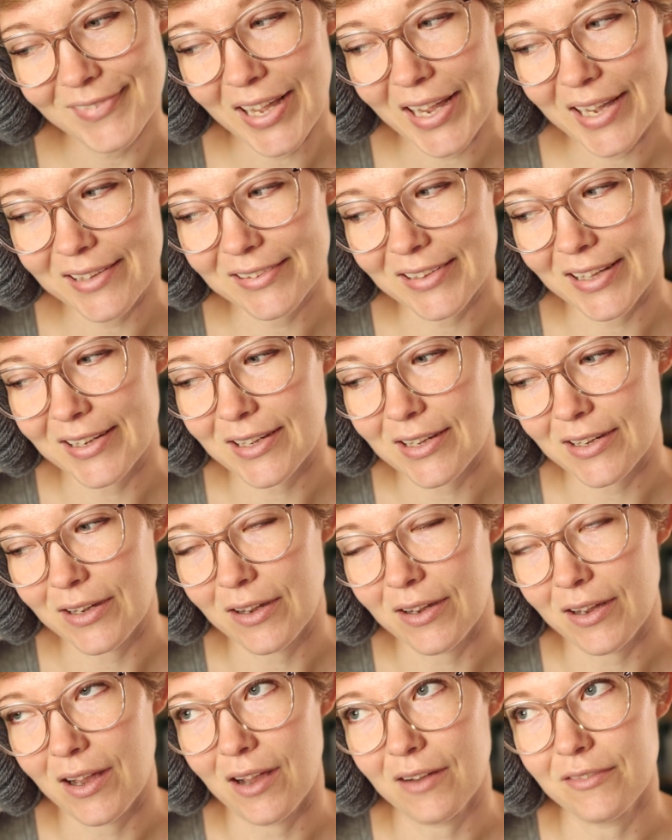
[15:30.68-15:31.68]
and like
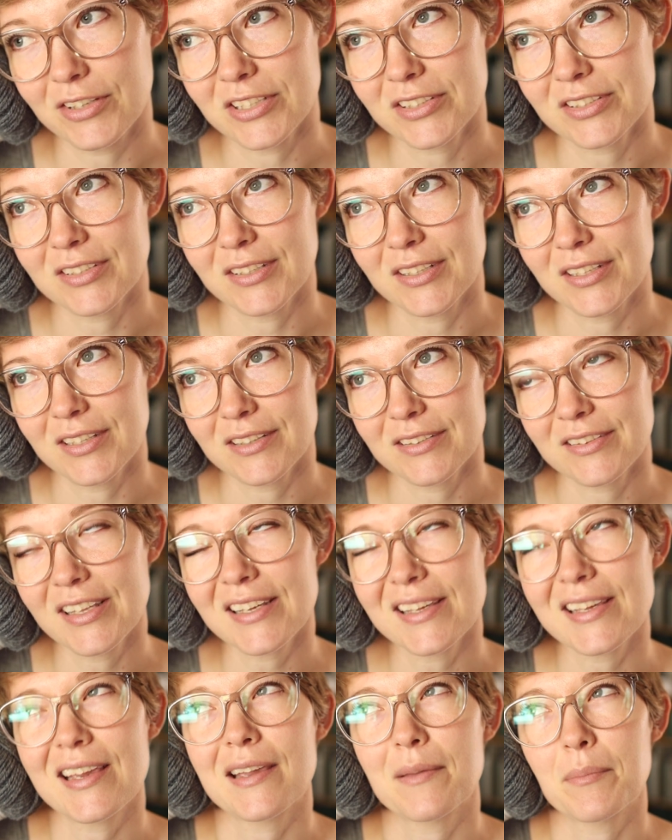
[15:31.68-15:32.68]
obviously
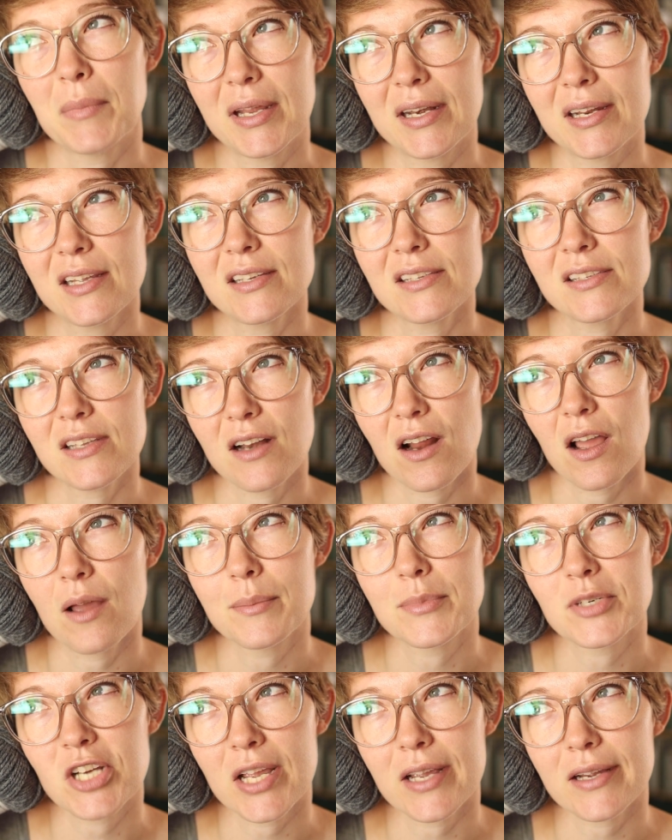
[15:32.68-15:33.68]
thinking money is an
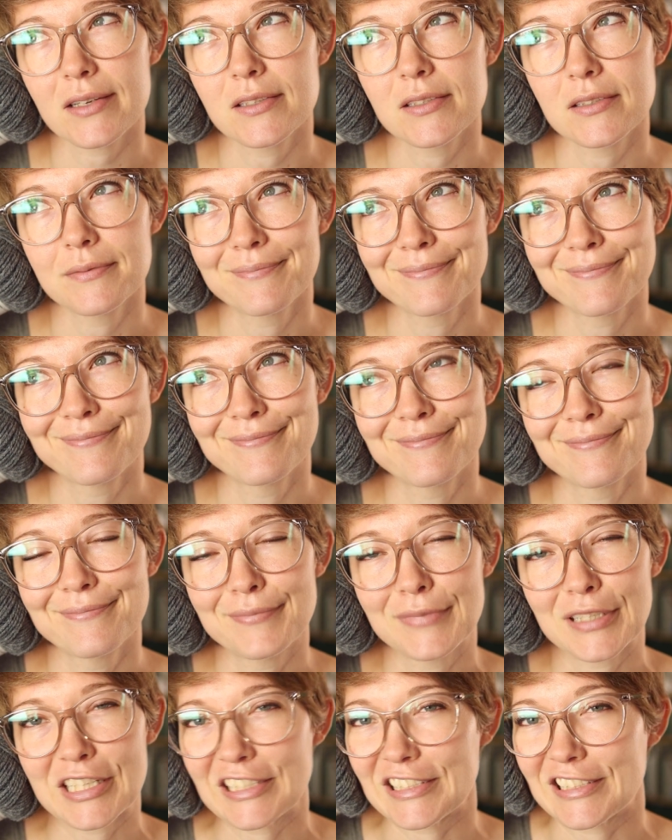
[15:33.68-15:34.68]
object,
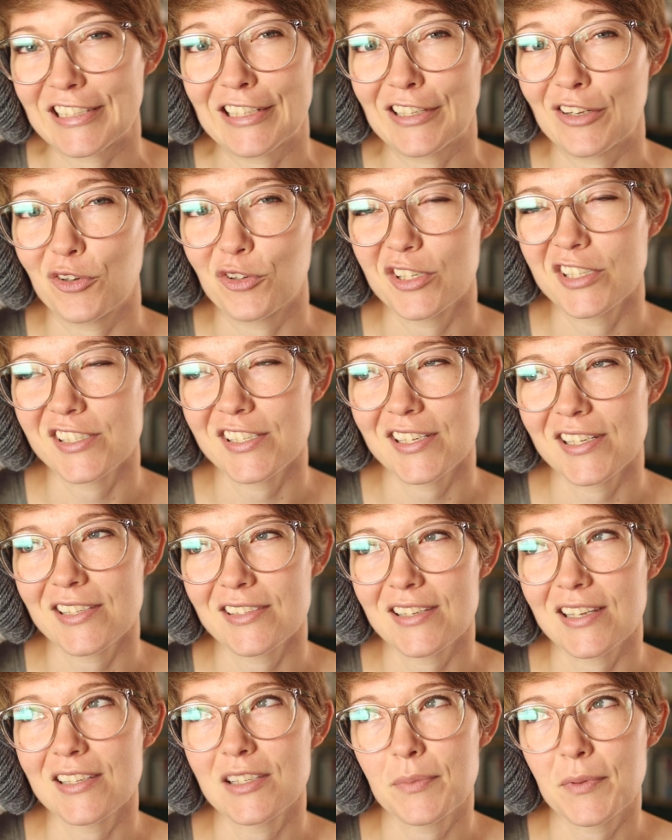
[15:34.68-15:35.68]
because it always
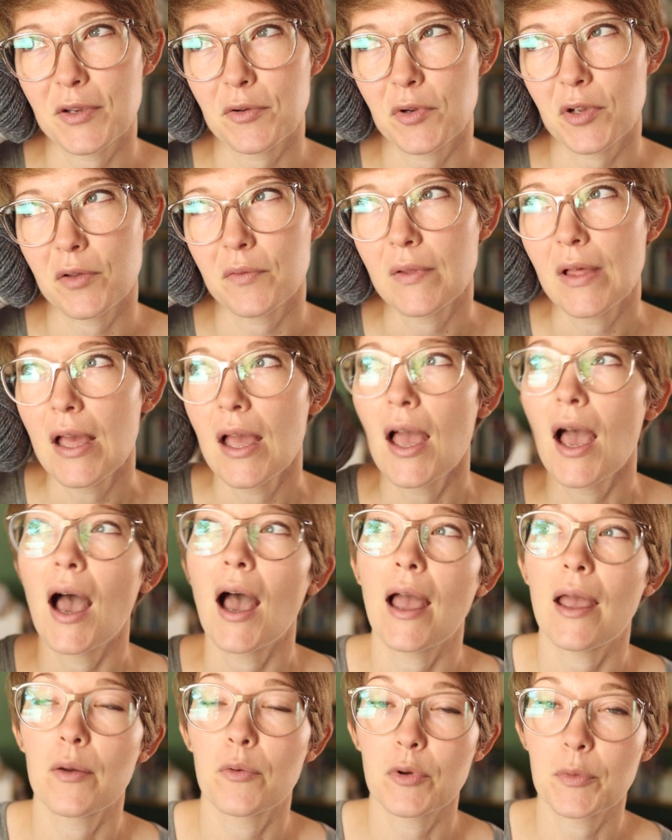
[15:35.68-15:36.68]
is, let's be real,
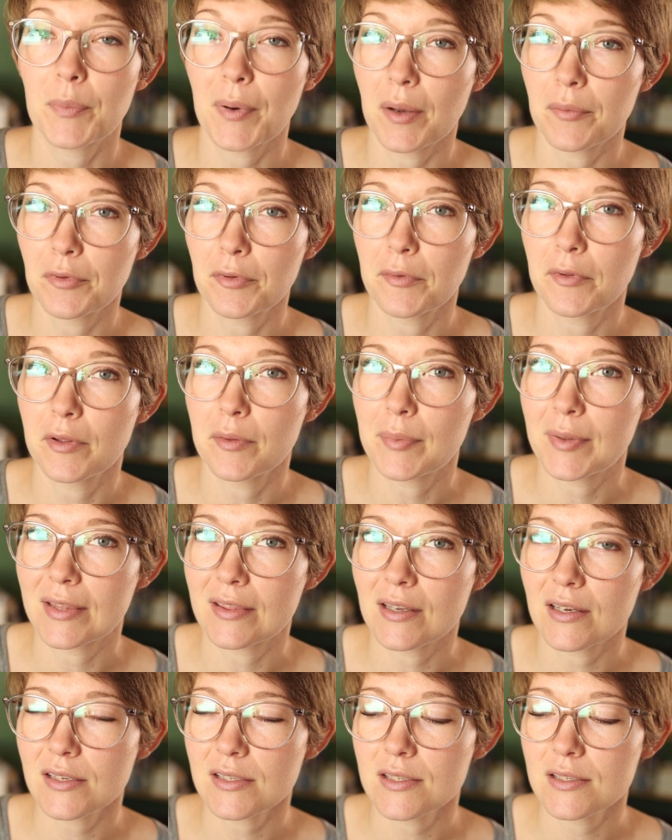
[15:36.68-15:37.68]
it would probably be
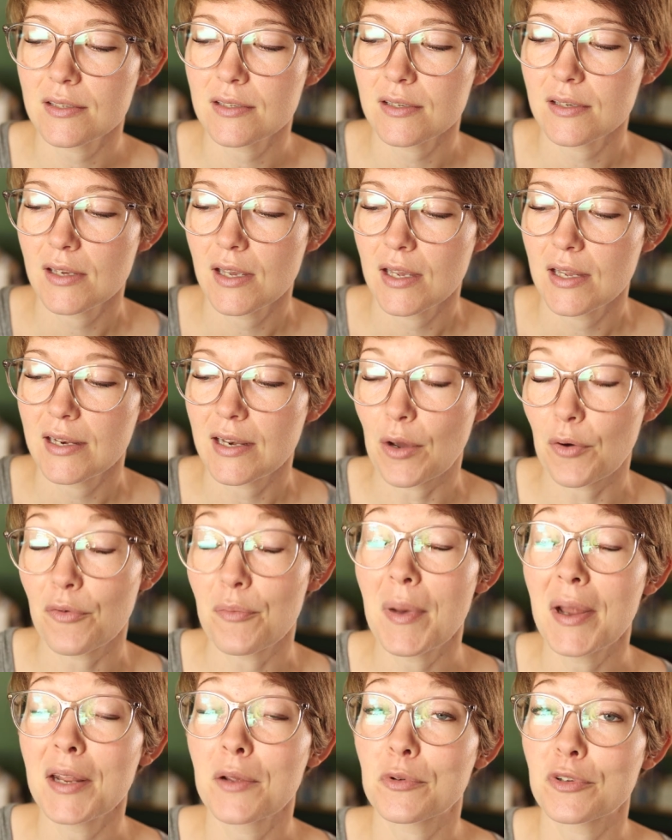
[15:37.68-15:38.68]
this. Now if
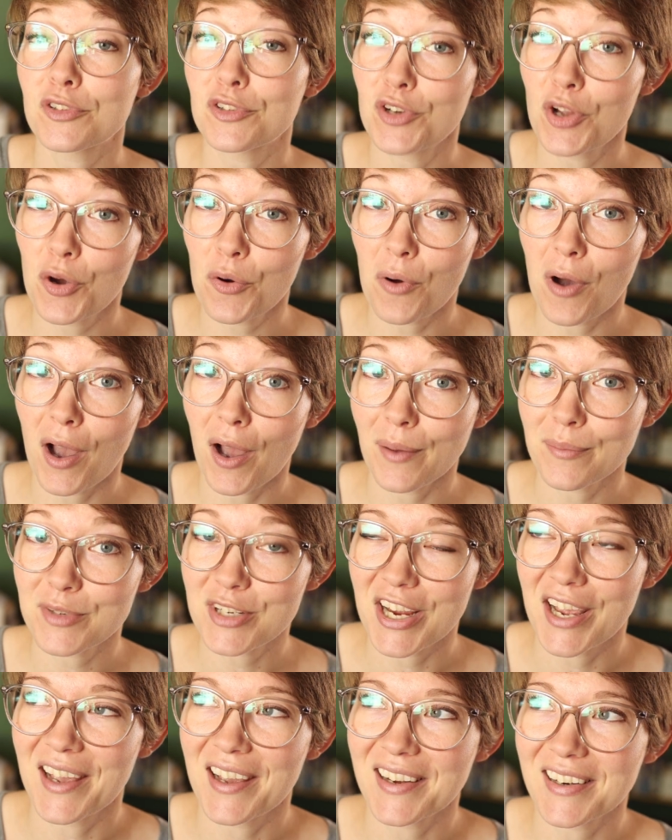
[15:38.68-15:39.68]
money was no
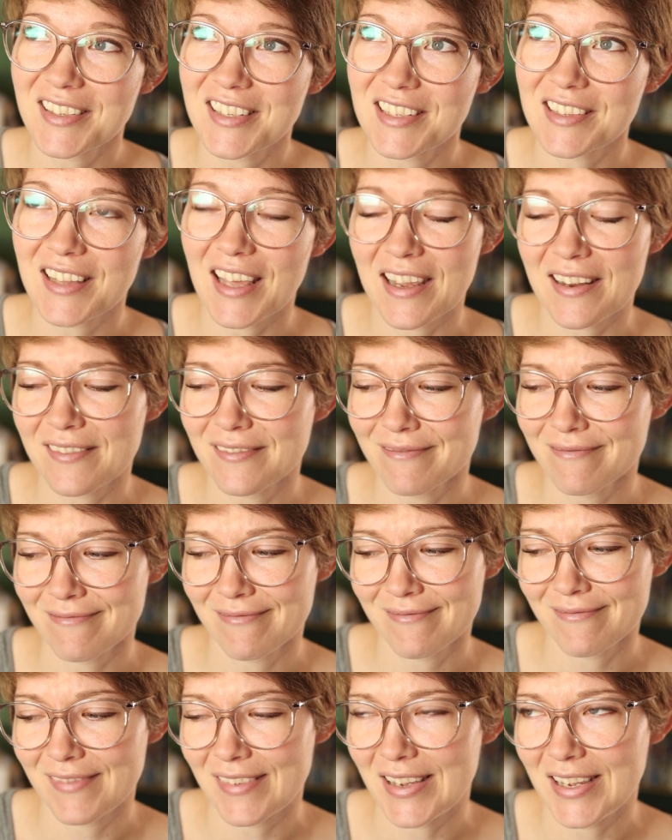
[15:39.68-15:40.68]
object, then
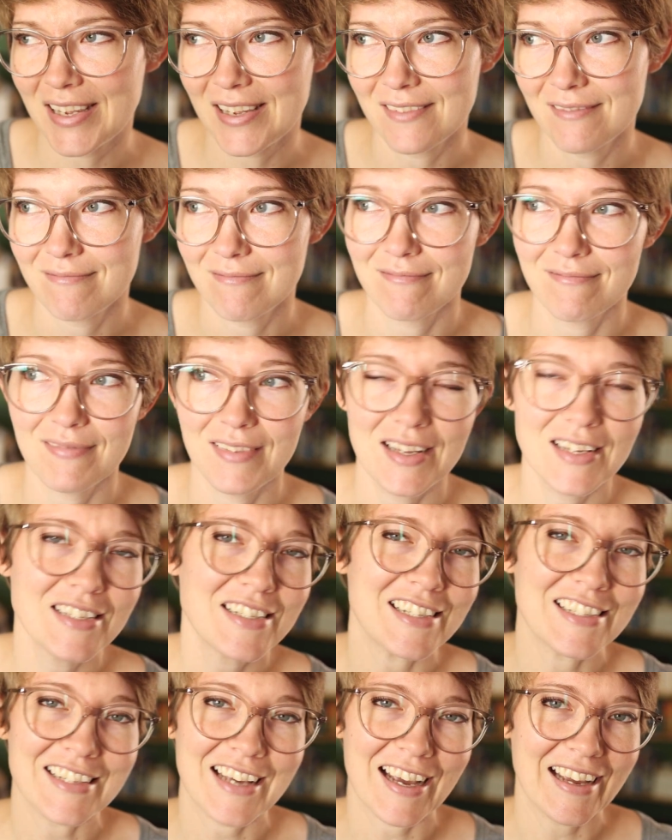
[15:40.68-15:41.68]

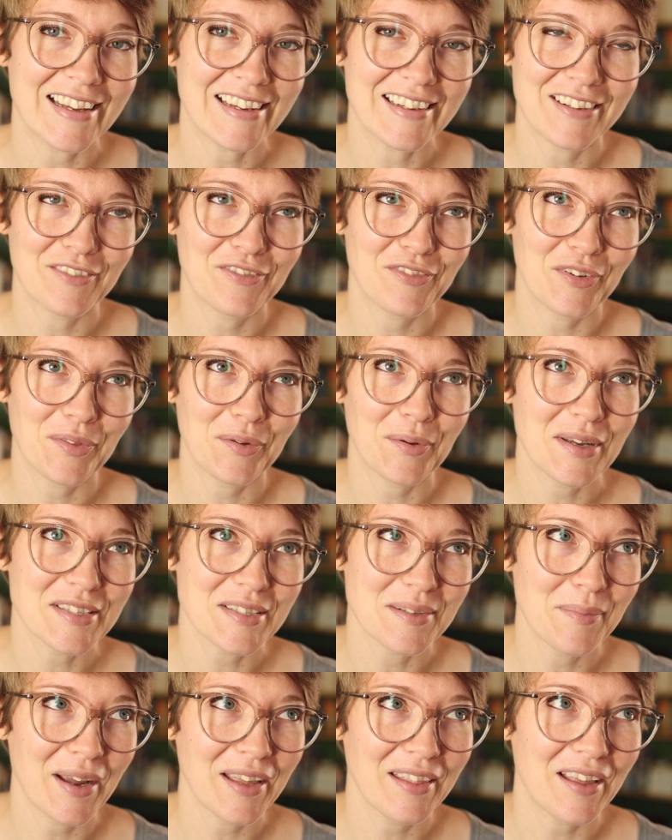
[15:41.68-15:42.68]
indie died for the
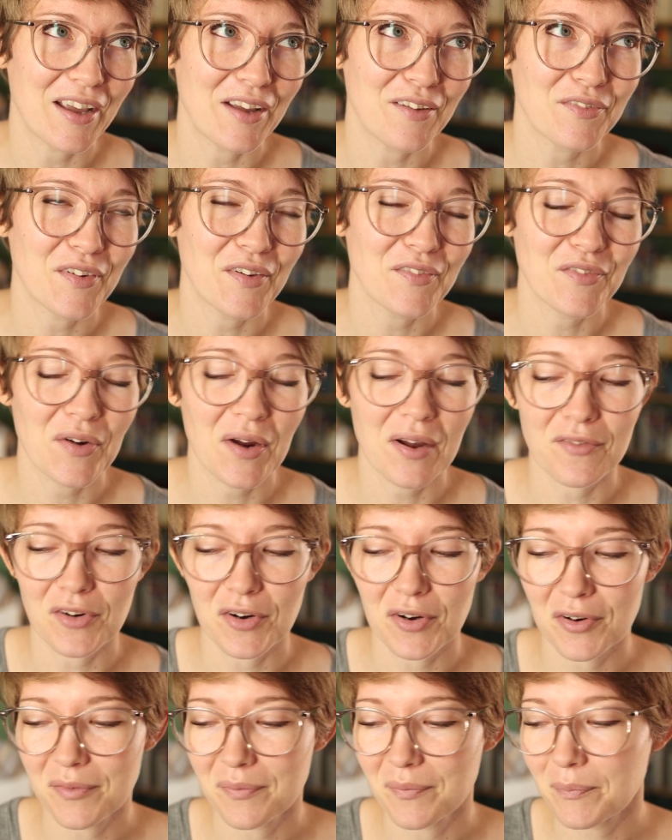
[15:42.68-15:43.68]
rest of my life,
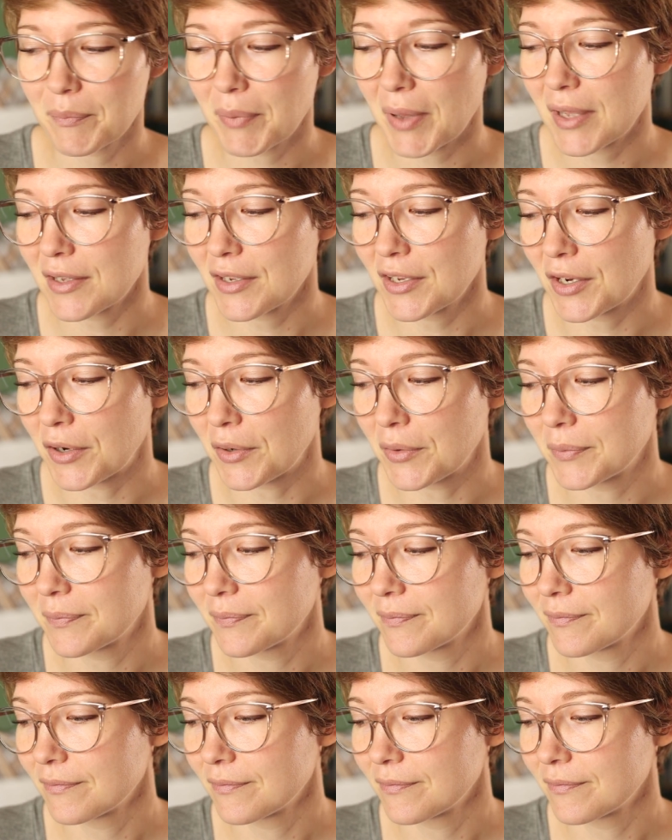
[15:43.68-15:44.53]
forever. But you know,